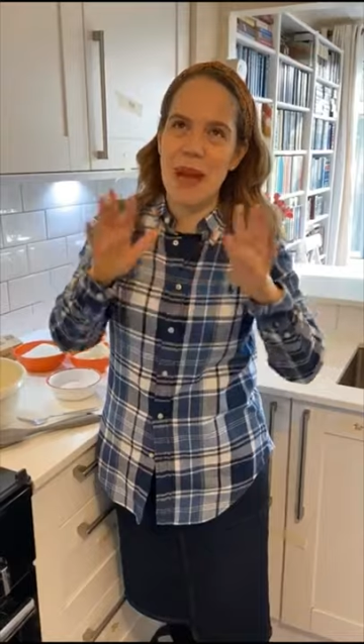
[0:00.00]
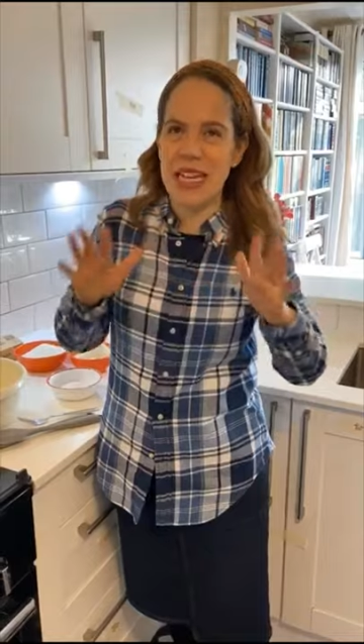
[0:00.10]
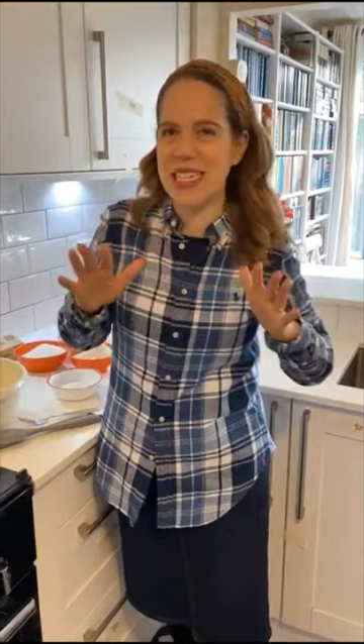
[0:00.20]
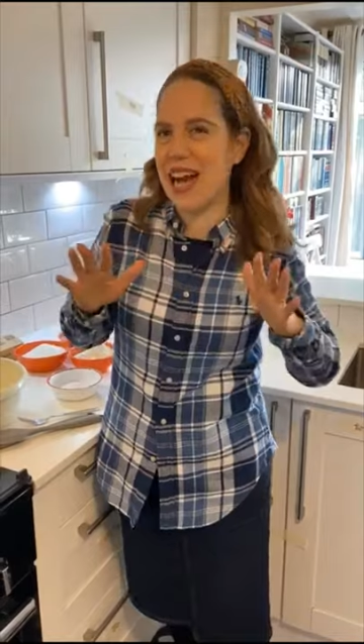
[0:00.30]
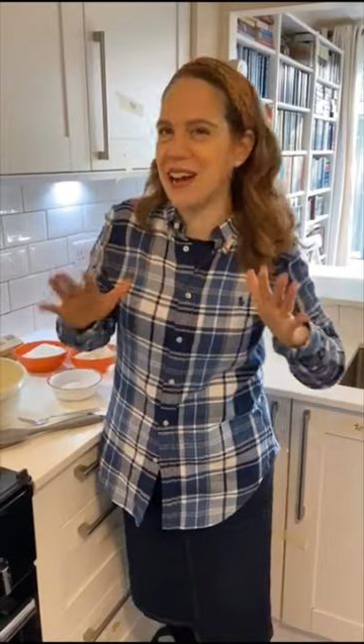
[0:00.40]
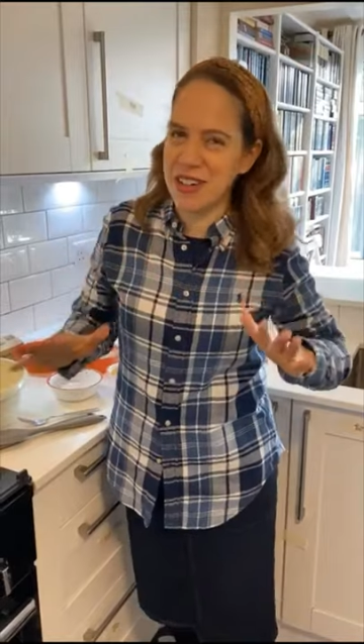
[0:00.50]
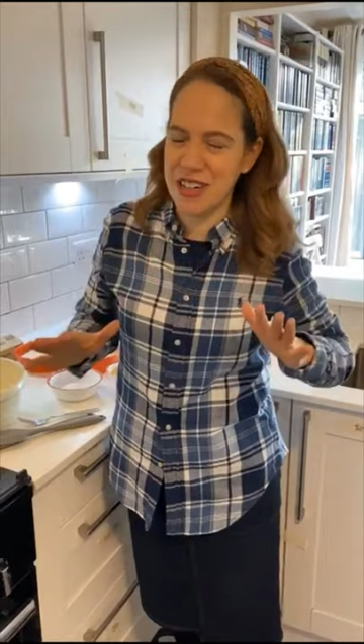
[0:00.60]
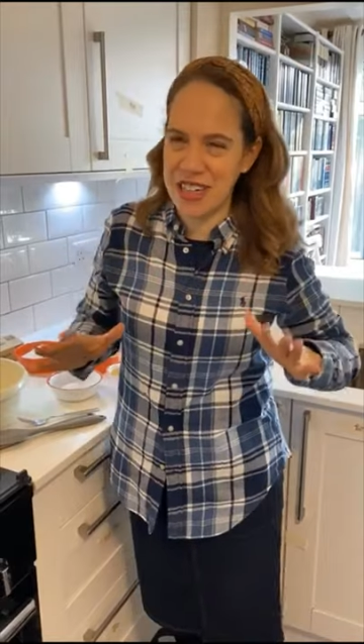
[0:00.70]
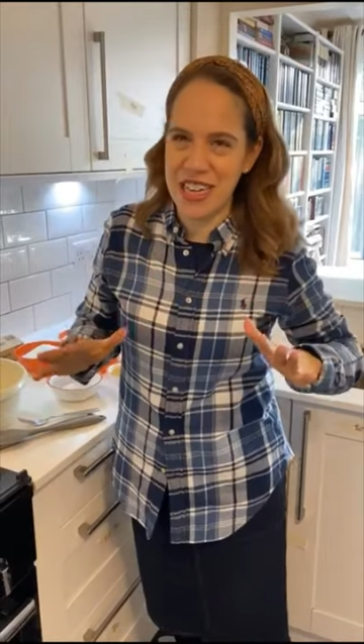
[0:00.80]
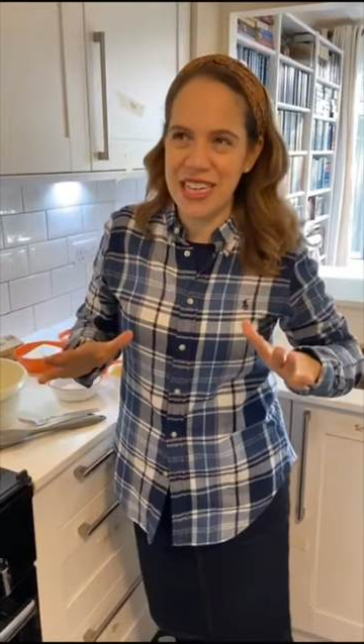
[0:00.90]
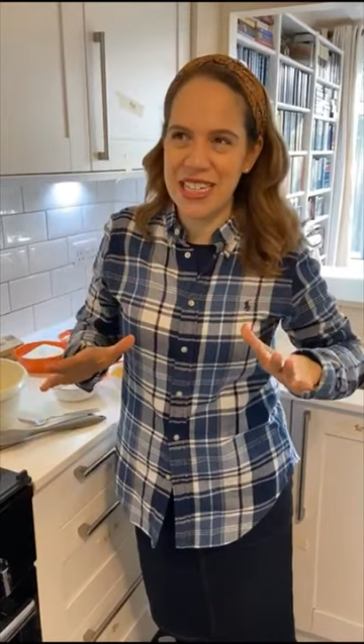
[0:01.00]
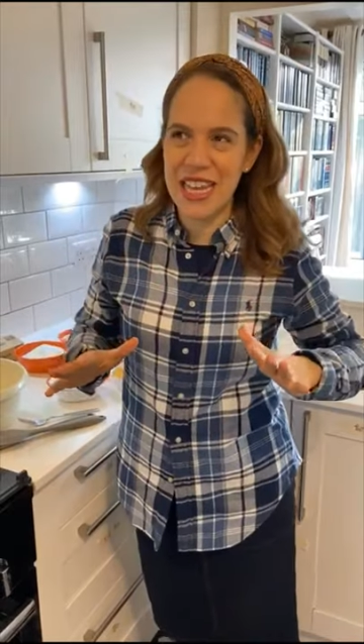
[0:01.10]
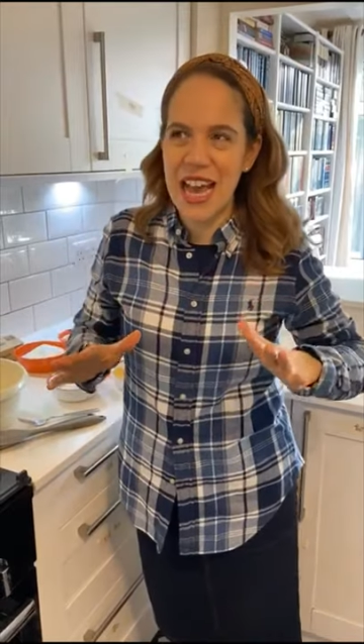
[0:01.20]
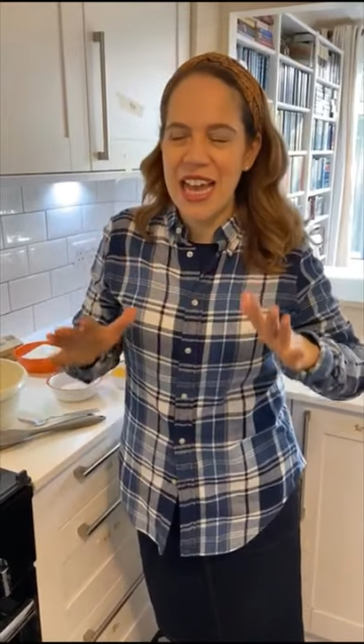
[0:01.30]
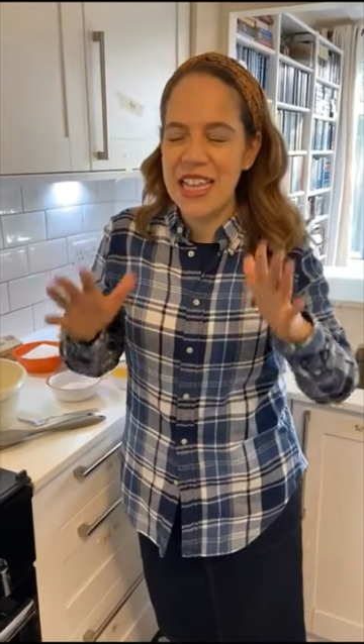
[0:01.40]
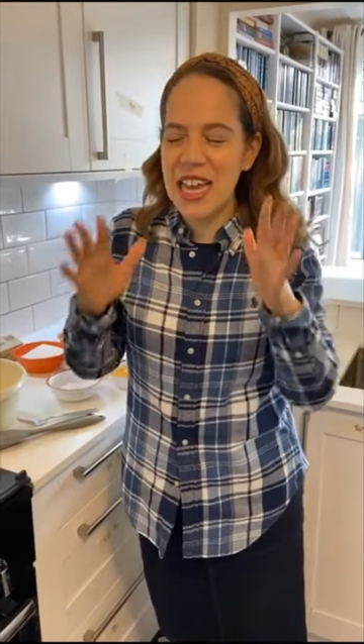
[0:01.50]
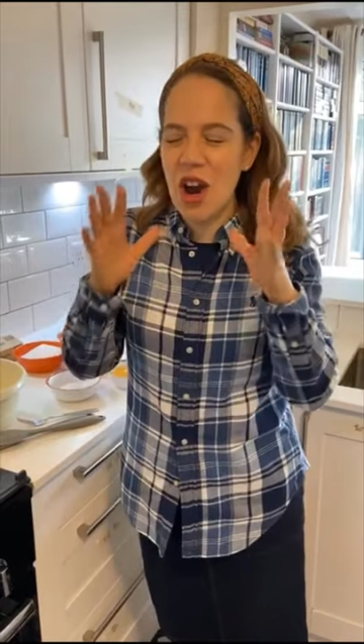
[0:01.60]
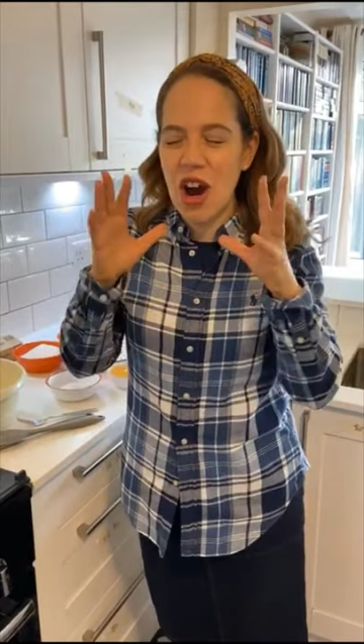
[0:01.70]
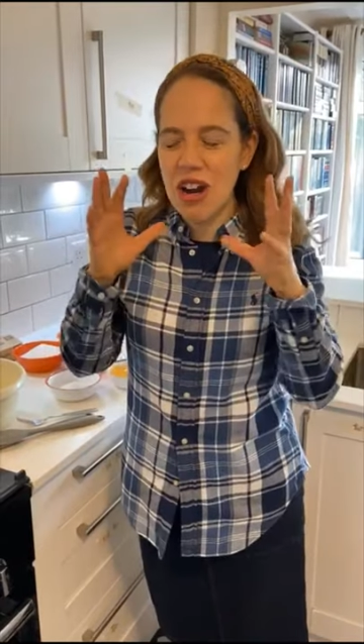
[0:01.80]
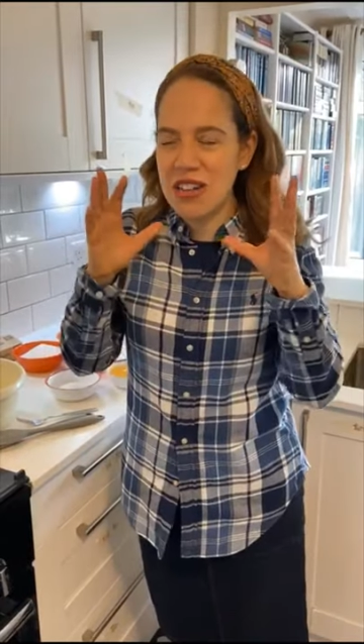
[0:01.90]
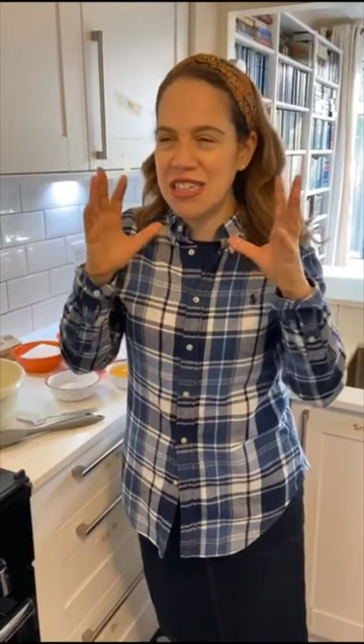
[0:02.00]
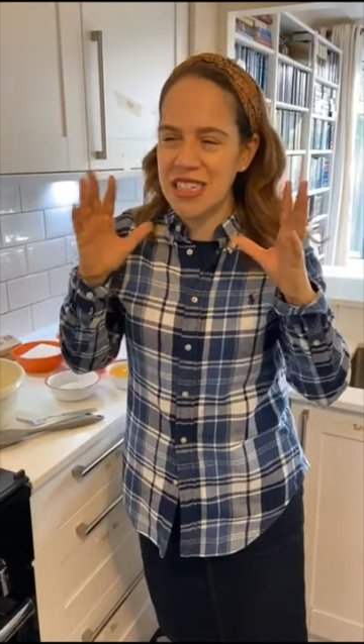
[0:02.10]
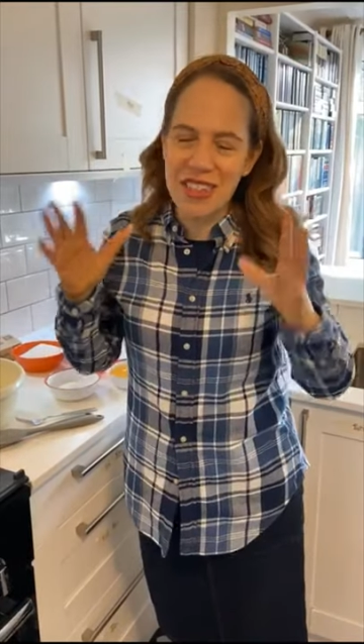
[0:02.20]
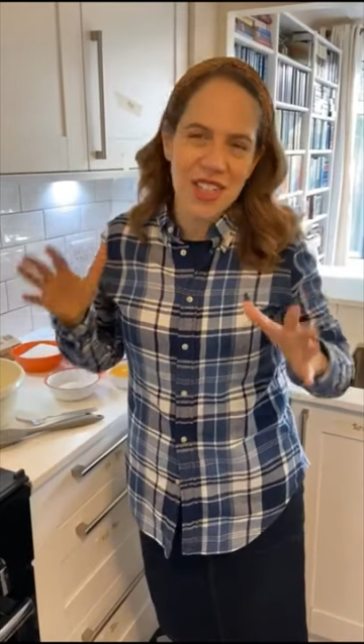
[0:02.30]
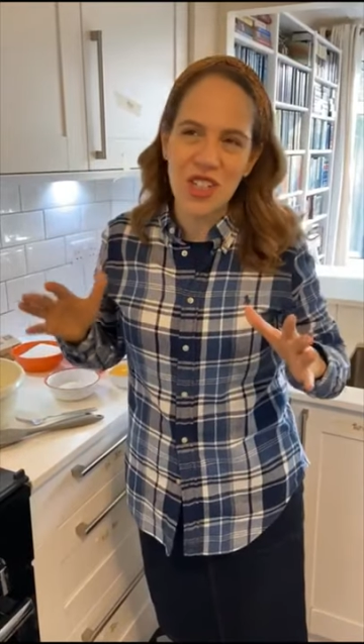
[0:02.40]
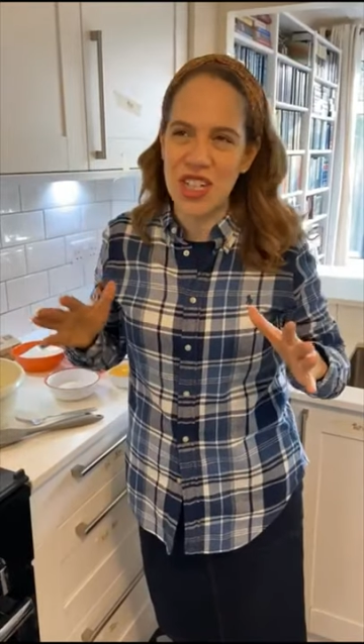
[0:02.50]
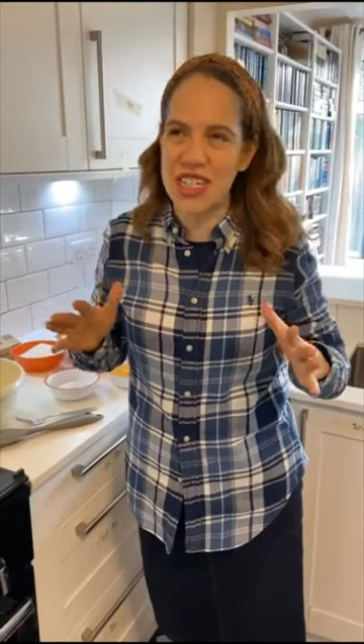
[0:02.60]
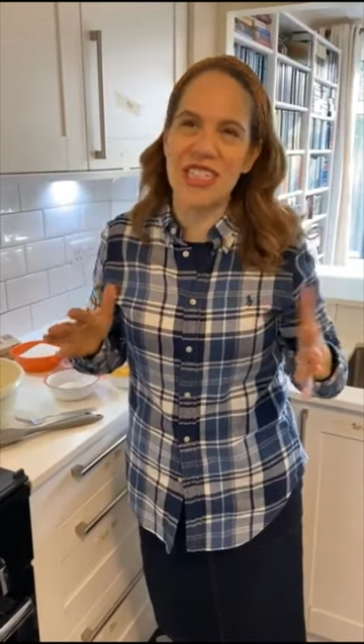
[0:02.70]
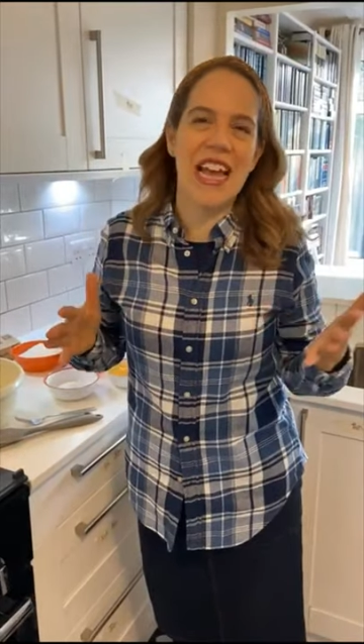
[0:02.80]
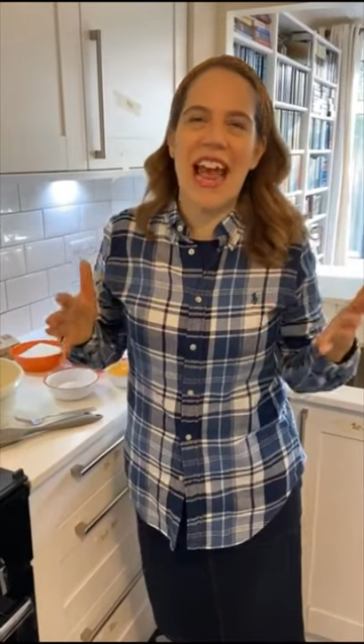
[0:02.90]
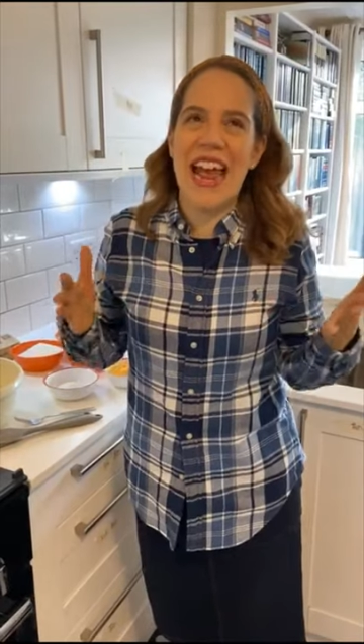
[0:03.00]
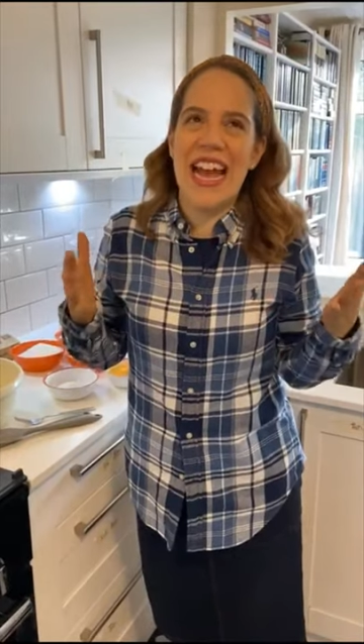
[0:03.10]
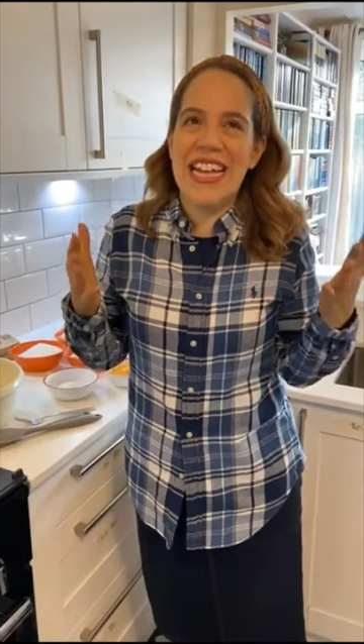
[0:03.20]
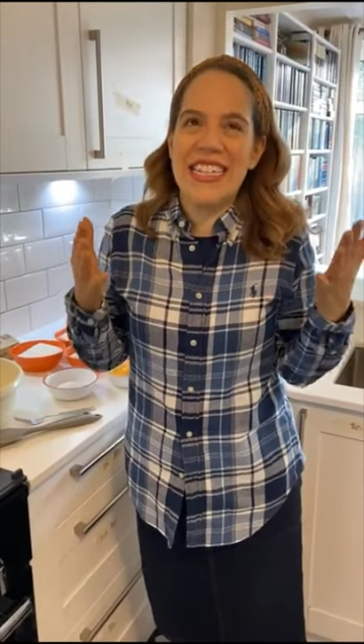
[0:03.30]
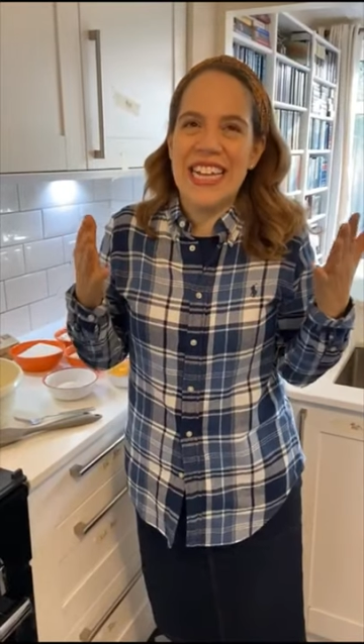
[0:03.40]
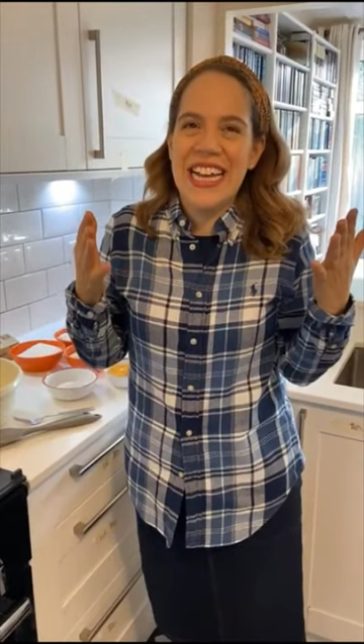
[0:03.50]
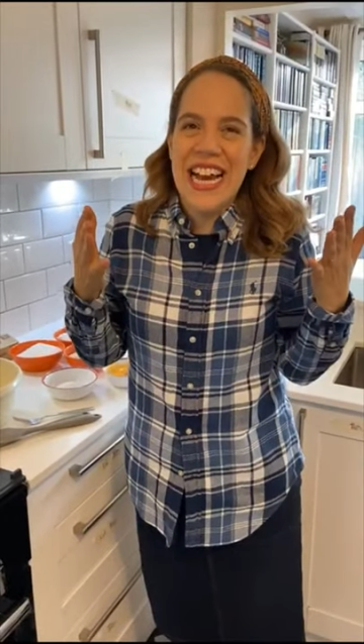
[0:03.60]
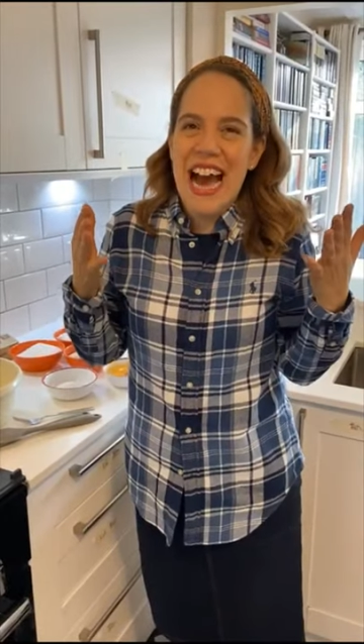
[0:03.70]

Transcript: Pesach cookies. They are delicious and